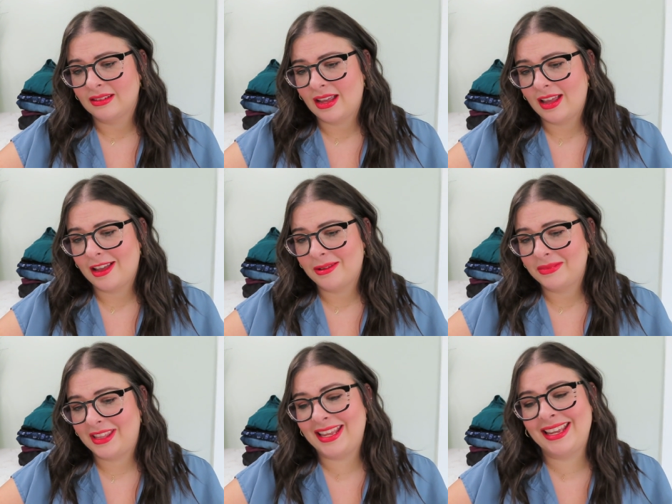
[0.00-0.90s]

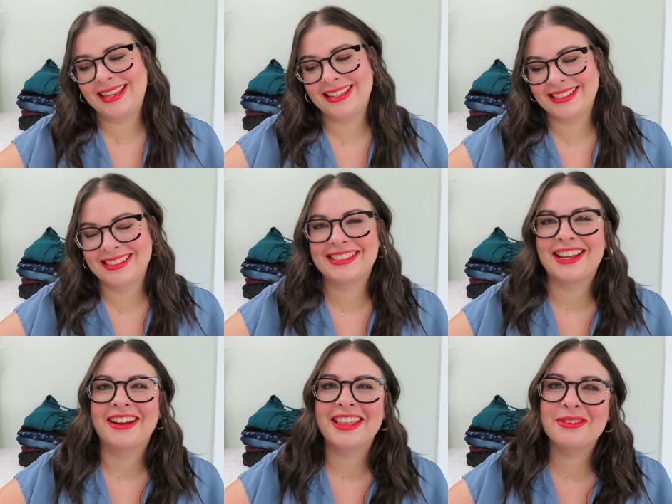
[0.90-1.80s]

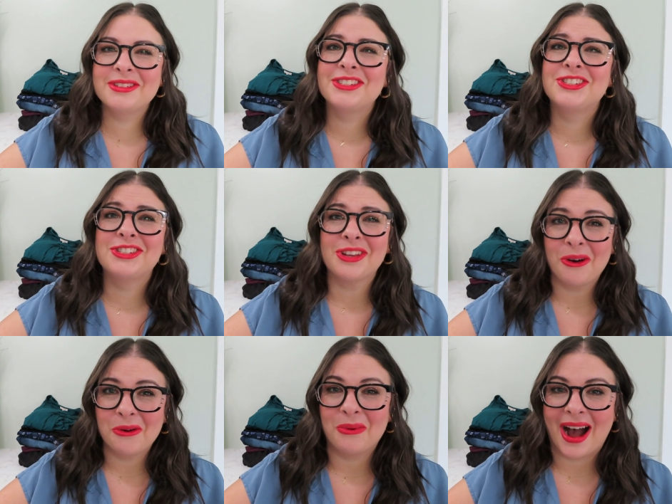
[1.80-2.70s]
Sorry, that was
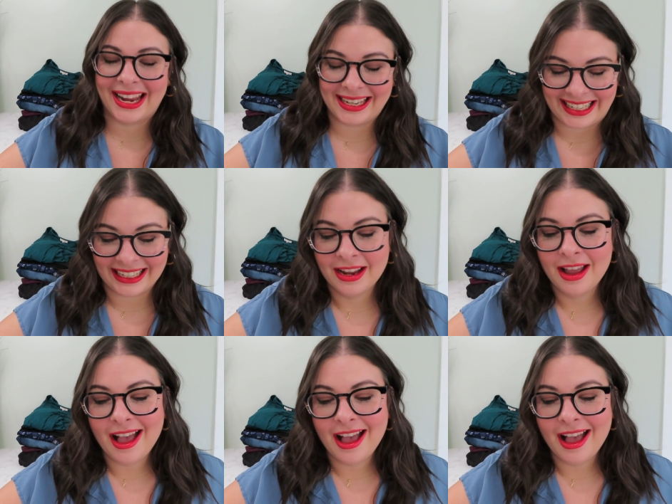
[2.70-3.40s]
so whiny.